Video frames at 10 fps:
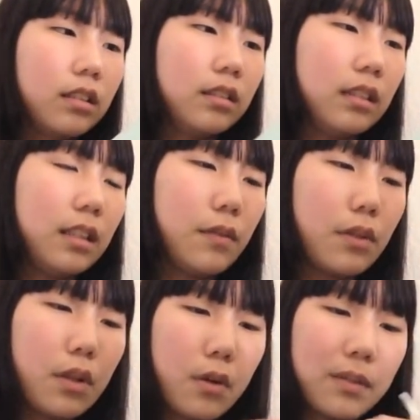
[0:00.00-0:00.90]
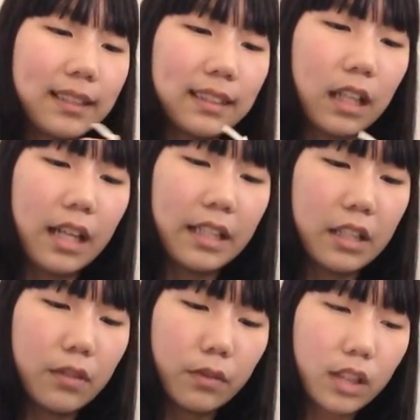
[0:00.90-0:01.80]
even though that's not
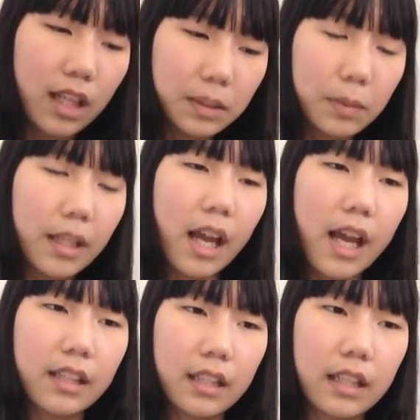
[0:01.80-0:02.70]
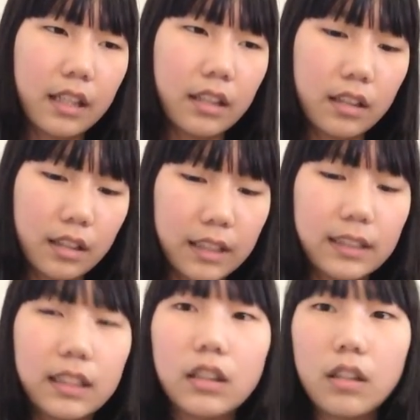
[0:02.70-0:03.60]
ideal for cosplay, I think it's
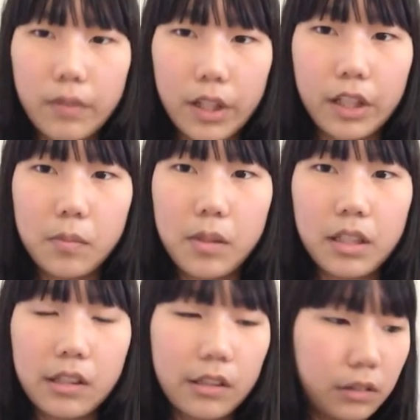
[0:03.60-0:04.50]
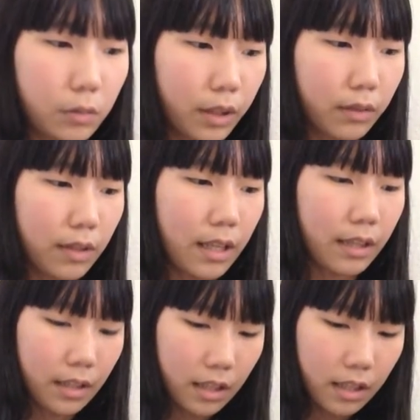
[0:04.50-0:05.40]
still a very good material to work with.
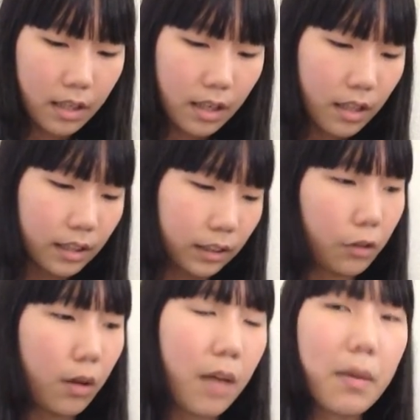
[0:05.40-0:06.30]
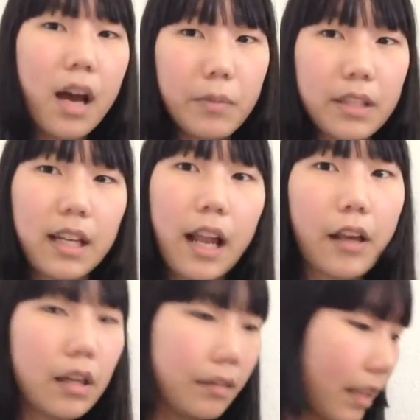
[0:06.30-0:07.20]
So I'm happy that I
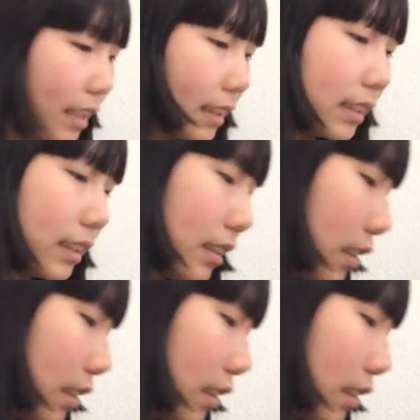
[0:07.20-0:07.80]
got this.